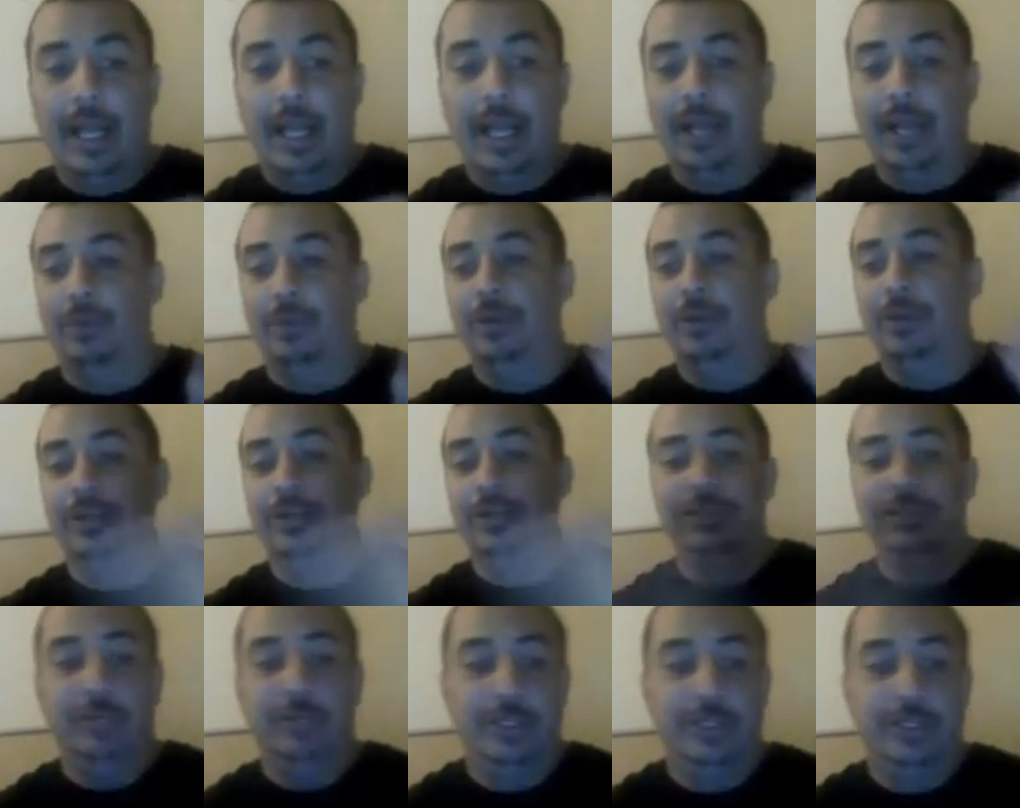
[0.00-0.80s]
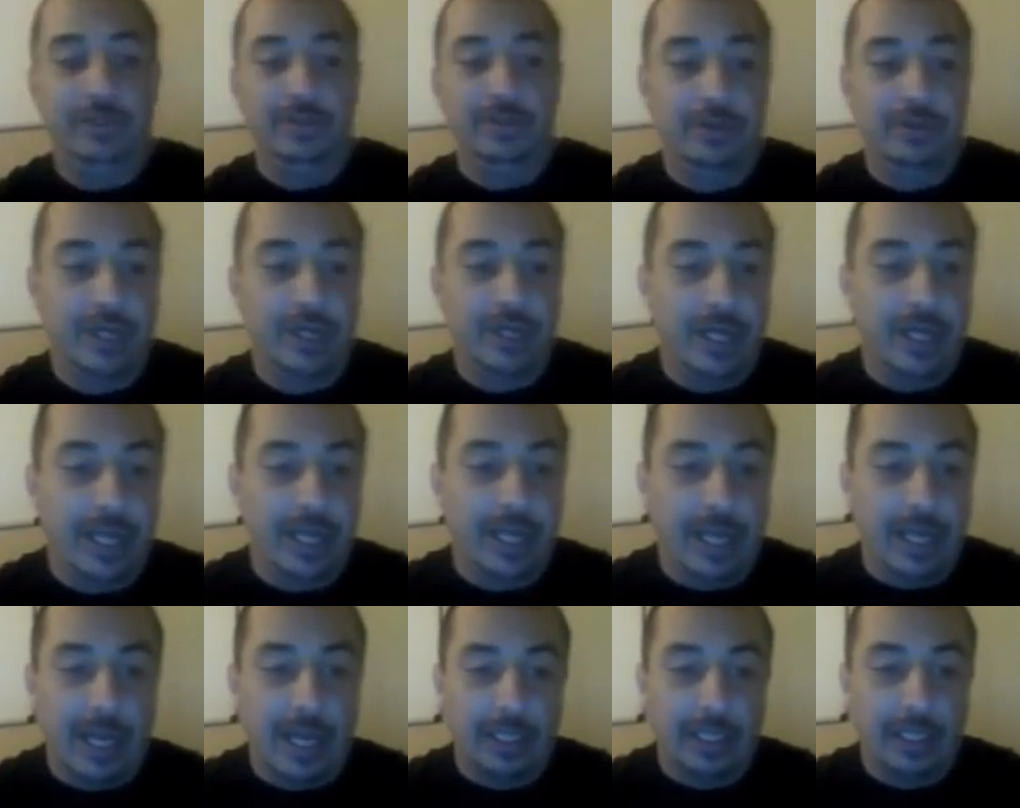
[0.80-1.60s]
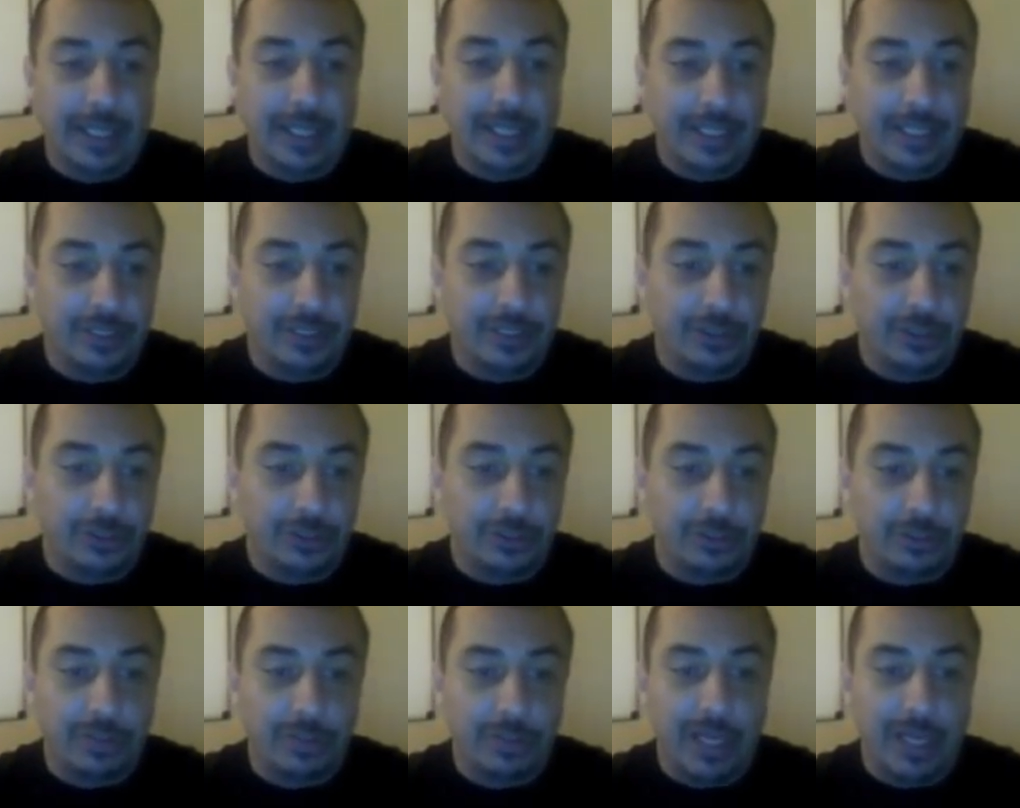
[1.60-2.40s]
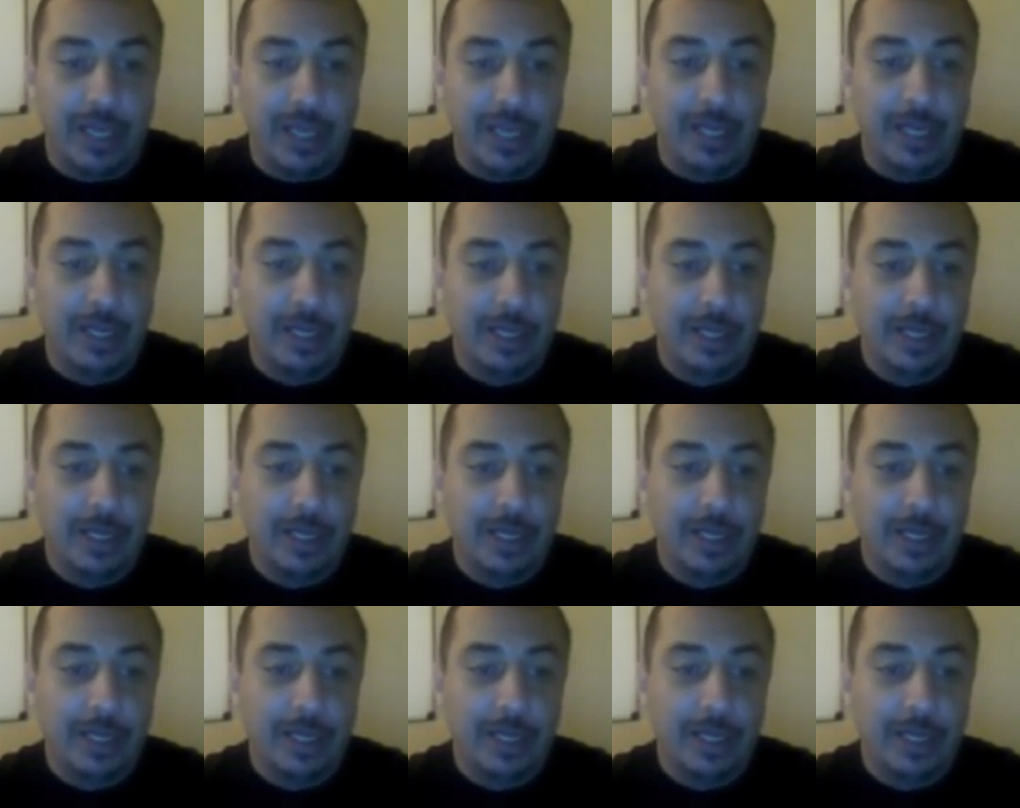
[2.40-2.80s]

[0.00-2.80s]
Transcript: and what you should be doing, and I link to Social Blade,